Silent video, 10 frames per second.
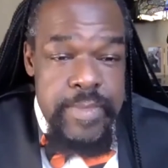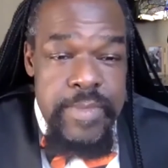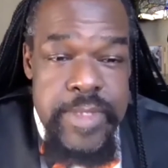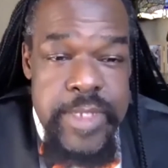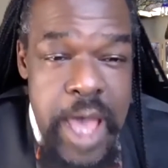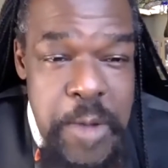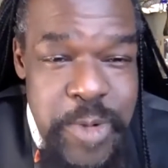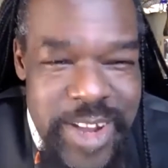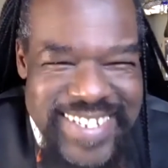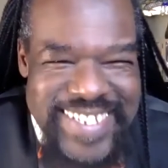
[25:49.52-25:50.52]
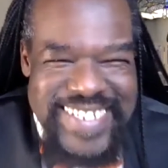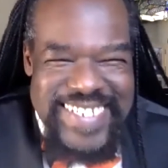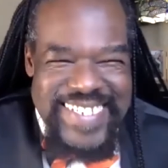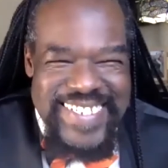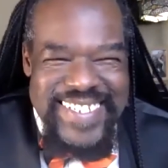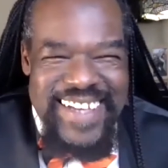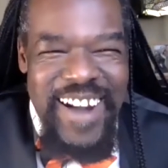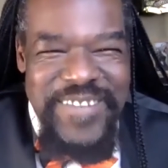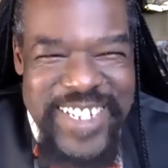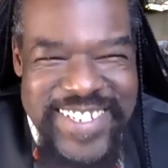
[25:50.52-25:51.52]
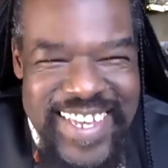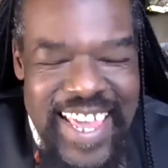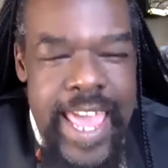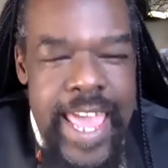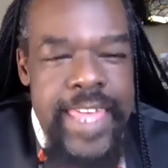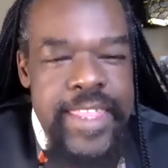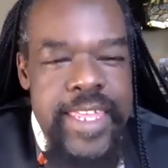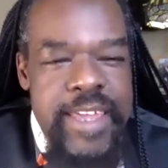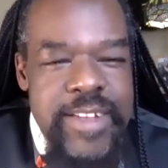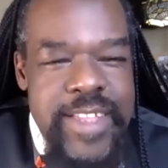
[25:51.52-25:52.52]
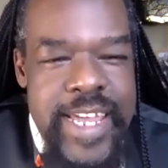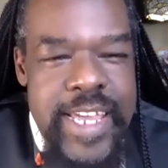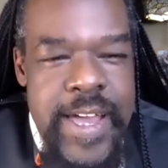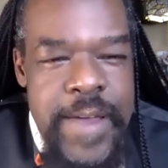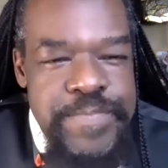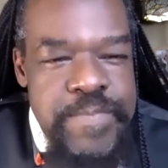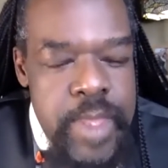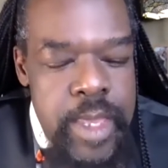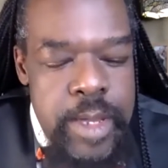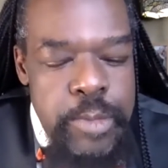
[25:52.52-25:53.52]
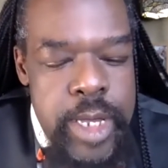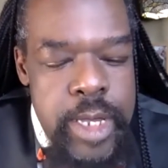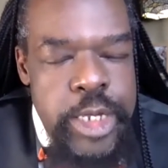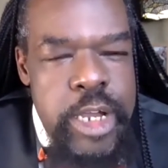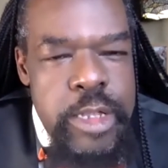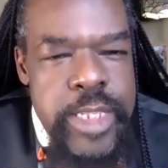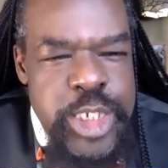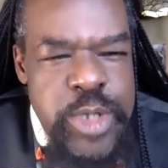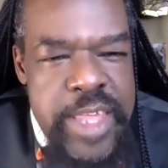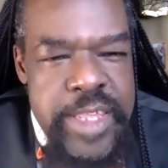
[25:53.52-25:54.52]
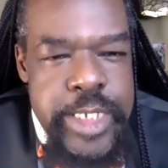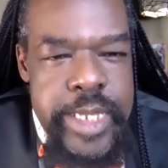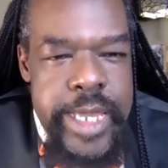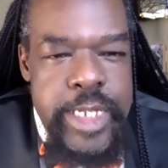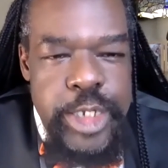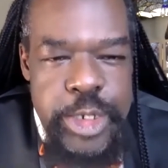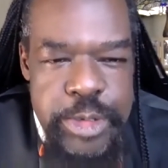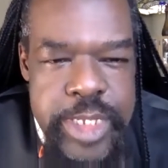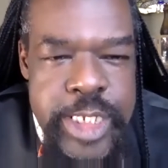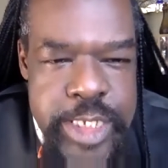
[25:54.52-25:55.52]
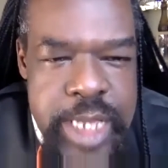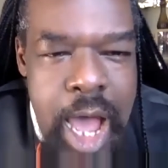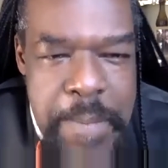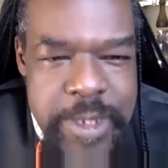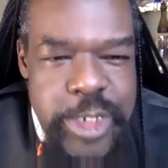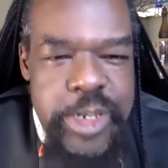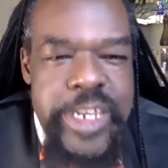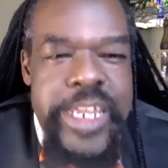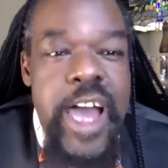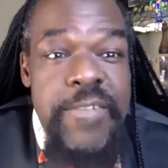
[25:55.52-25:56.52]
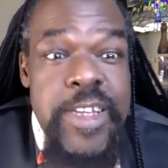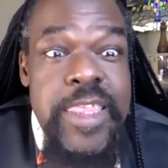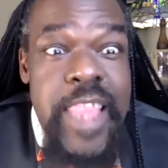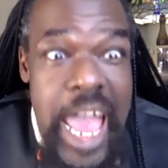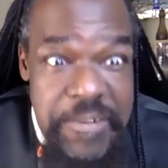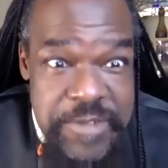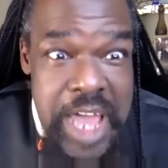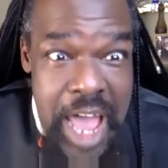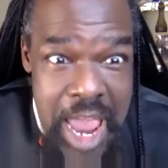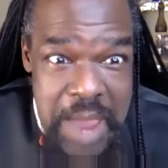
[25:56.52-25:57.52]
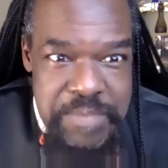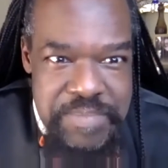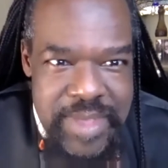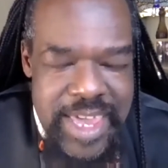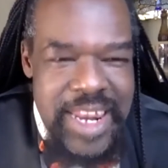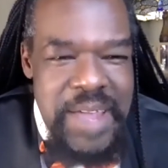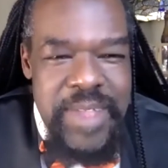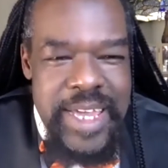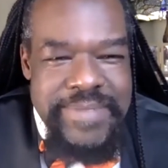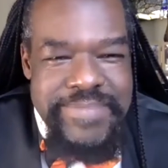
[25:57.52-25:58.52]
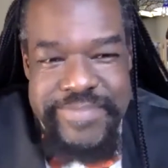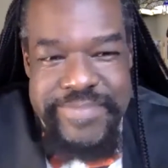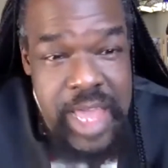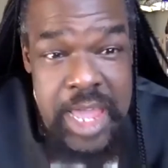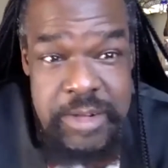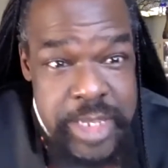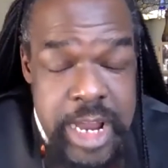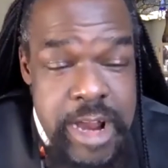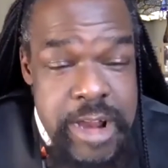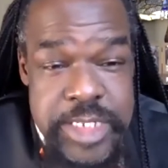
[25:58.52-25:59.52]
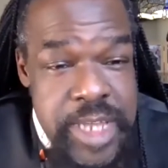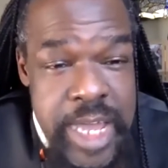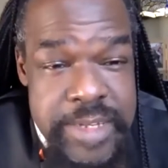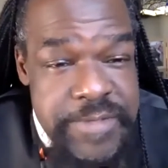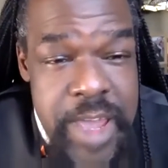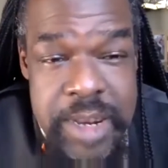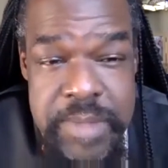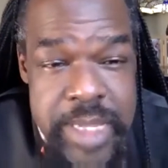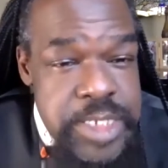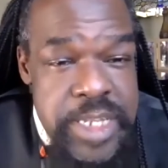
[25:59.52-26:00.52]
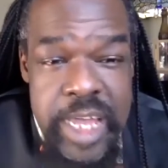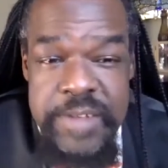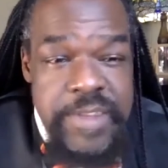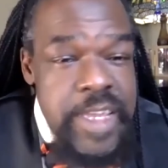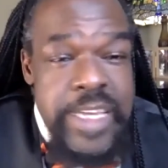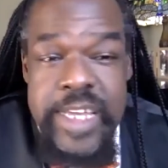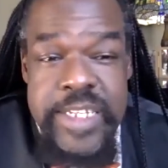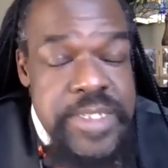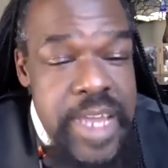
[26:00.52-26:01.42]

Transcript: To Hal Prince office. And then they were like, well, let's try this again. This is an opportunity of a lifetime. And I'm like, I don't care. It's not Phantom. It's not